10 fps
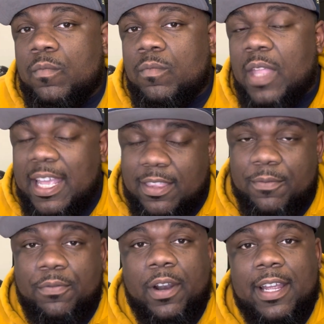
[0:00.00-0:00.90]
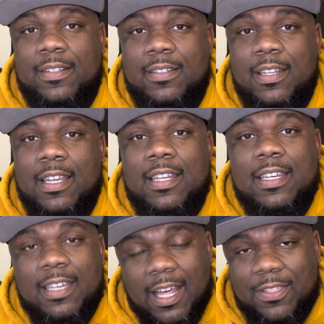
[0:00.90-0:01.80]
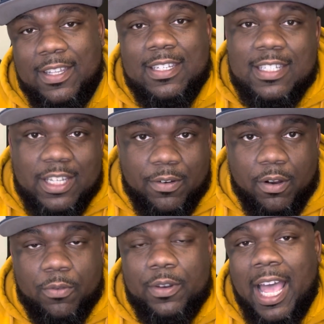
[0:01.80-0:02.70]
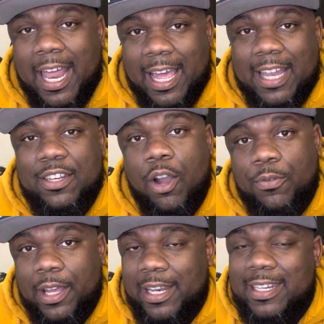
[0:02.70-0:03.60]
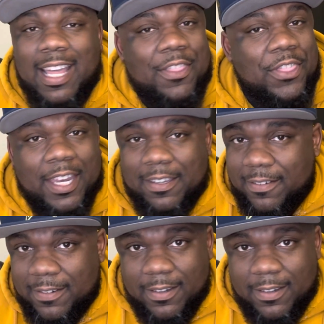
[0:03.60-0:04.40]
Nathan Franks. Nothing. Zero. Nada. Donut. Nothing.